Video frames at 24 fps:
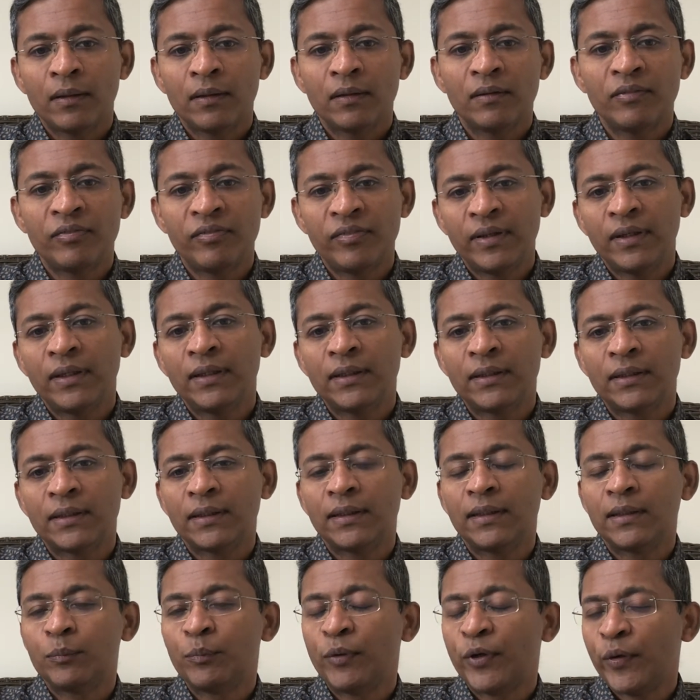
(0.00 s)
The first
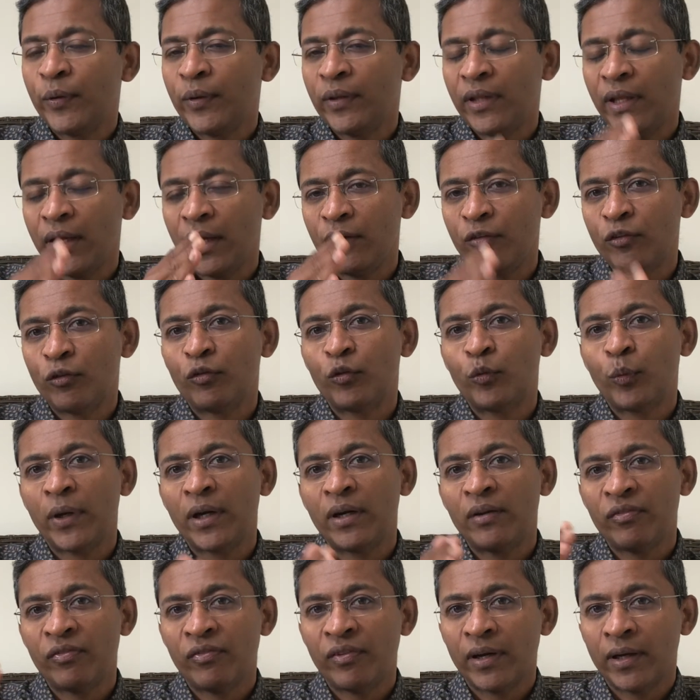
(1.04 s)
is between the age of
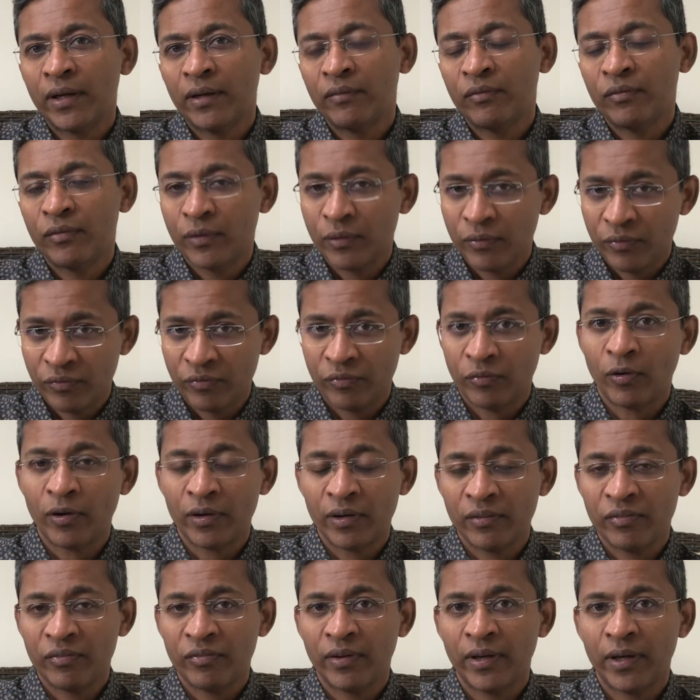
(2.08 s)
25 to
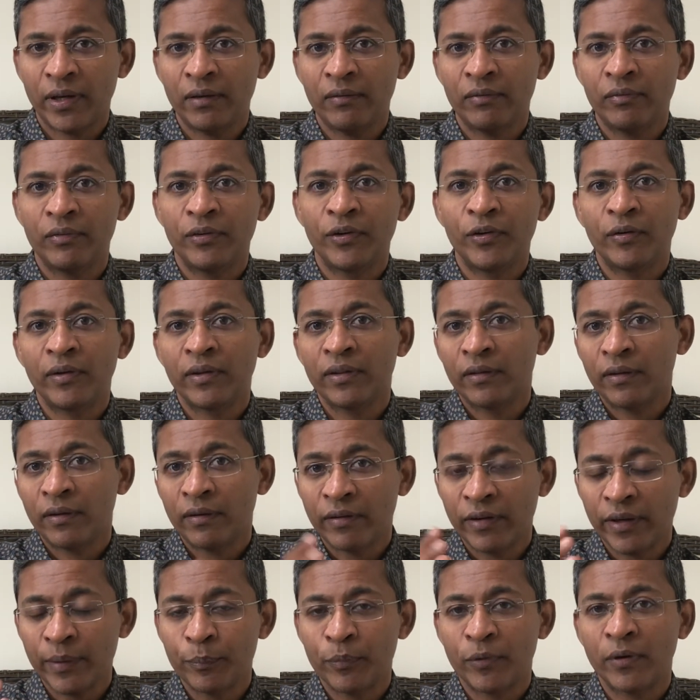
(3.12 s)
45 during the
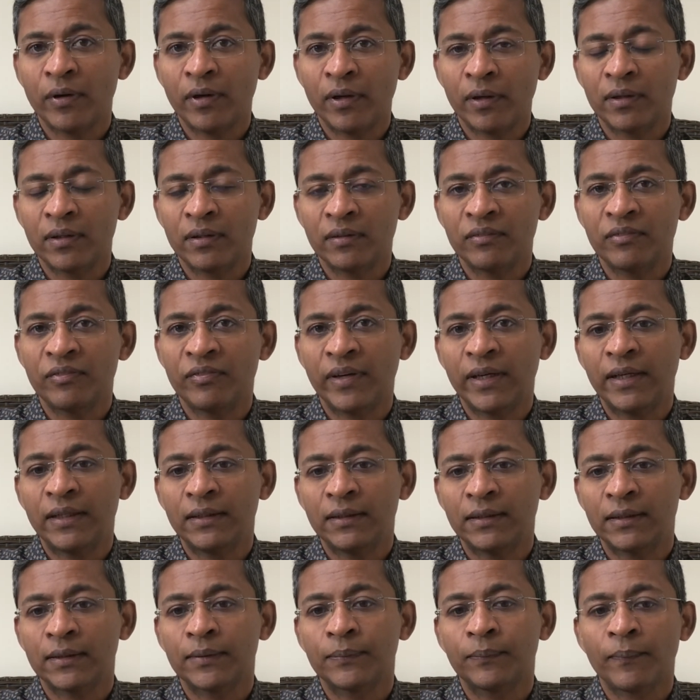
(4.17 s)
reproductive
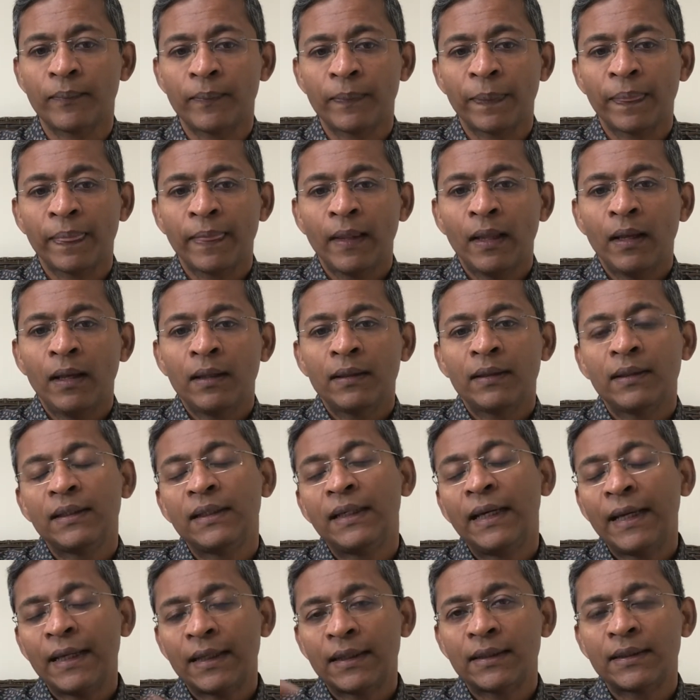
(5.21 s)
phase. The
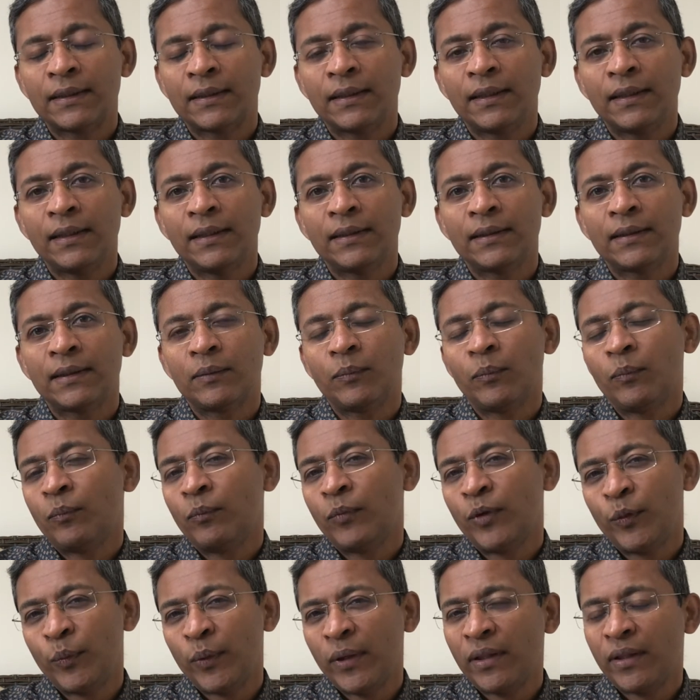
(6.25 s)
next is
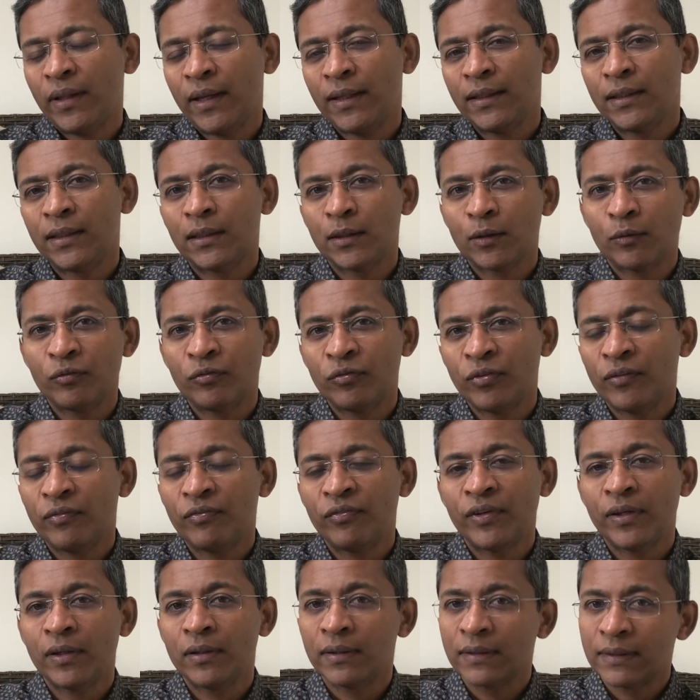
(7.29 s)
between the ages of
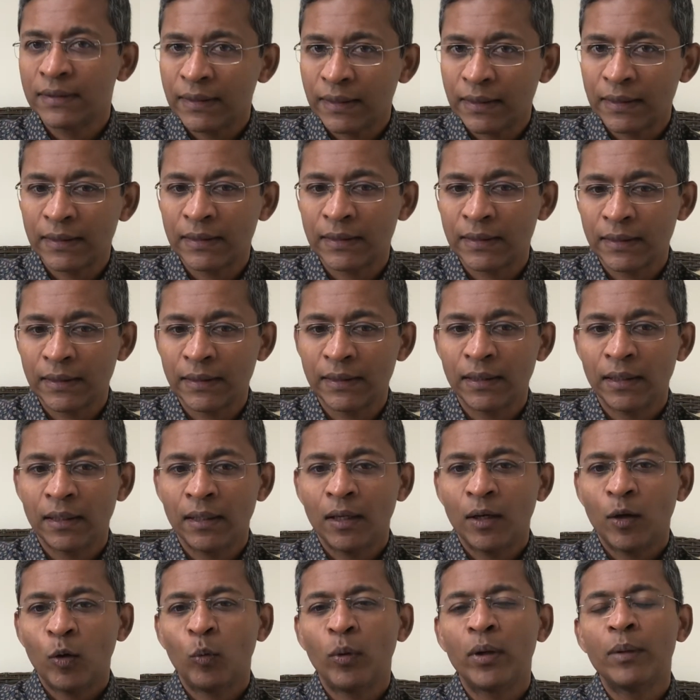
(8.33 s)
50 to 60
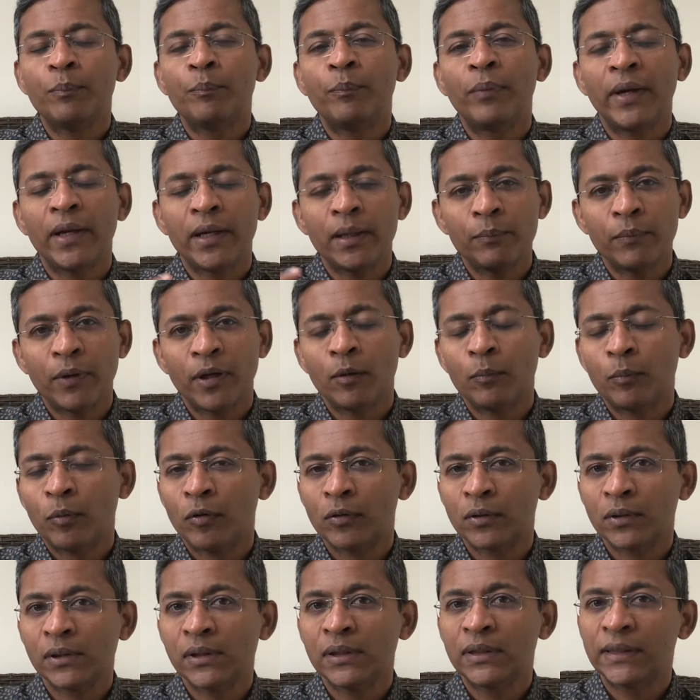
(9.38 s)
when
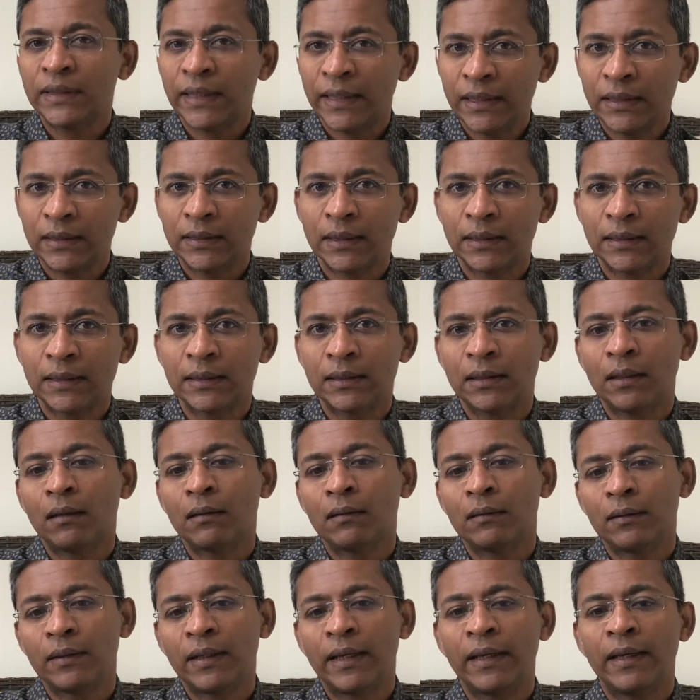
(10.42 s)
perimenopausal changes
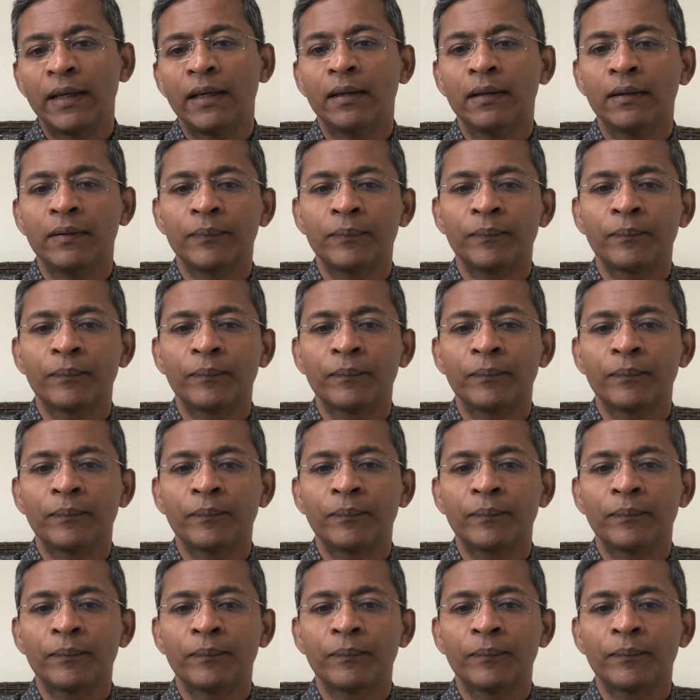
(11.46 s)
start to kick in.